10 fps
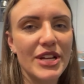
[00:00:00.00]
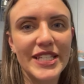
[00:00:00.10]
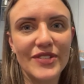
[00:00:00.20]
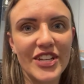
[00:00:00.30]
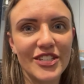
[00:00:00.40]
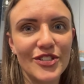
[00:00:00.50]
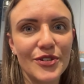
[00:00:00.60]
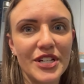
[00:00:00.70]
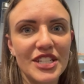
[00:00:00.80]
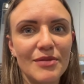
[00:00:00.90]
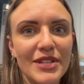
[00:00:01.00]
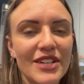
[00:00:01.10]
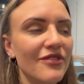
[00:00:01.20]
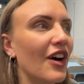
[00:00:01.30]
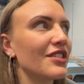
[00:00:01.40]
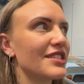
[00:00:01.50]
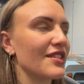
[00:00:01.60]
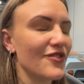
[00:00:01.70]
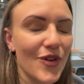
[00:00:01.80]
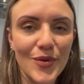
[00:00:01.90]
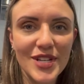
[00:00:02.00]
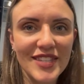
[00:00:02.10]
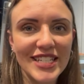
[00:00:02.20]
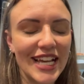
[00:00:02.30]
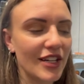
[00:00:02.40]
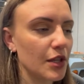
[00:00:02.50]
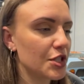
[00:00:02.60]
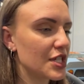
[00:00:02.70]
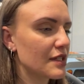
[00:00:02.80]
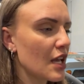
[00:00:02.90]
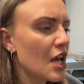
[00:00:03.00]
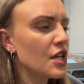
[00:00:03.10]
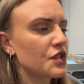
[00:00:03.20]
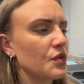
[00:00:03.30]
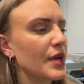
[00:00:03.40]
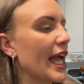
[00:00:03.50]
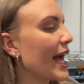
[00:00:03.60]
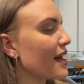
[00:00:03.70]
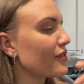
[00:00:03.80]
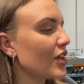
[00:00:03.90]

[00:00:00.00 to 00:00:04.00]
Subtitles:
piece of history to be advancing forward in the technologies. So we have